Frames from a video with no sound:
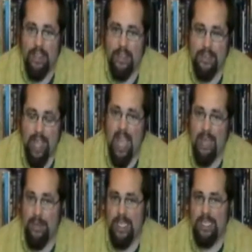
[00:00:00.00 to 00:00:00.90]
at the
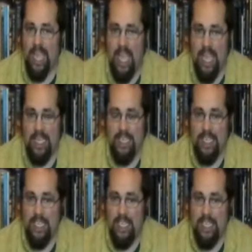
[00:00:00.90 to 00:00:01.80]
time when he died.
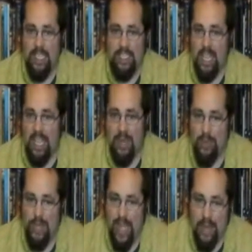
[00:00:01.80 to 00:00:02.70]
It's not
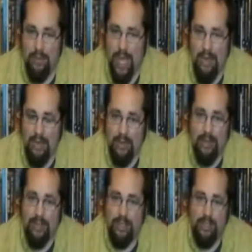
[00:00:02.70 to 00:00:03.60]
like we had gotten
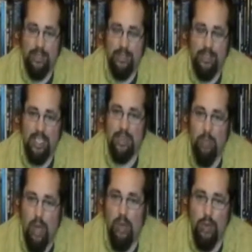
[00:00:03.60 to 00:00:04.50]
better. That's
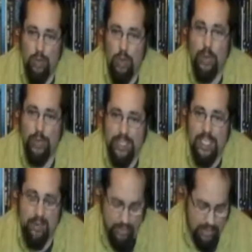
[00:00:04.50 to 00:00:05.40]
what we were
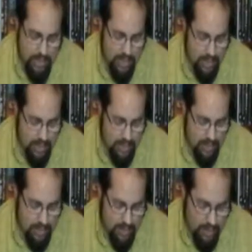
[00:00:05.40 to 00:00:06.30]
sinners.
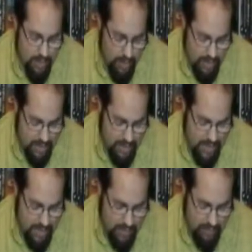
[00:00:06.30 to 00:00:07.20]
Christ
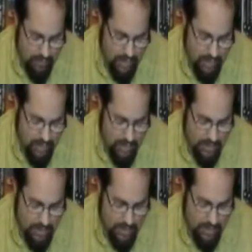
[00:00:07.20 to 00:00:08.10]
dies for us.